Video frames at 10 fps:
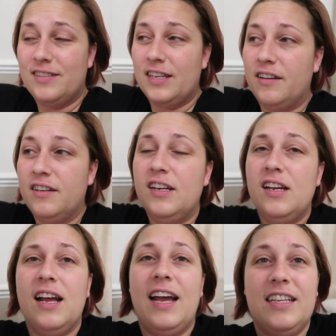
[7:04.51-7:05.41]
So
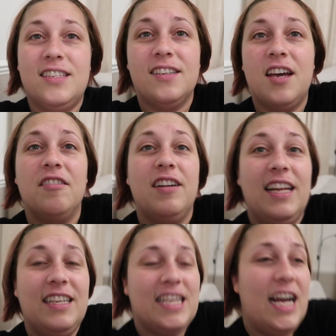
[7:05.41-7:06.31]
it's
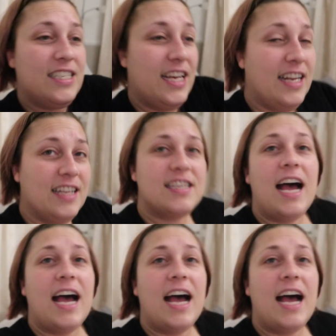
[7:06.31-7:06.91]
currently sat in its,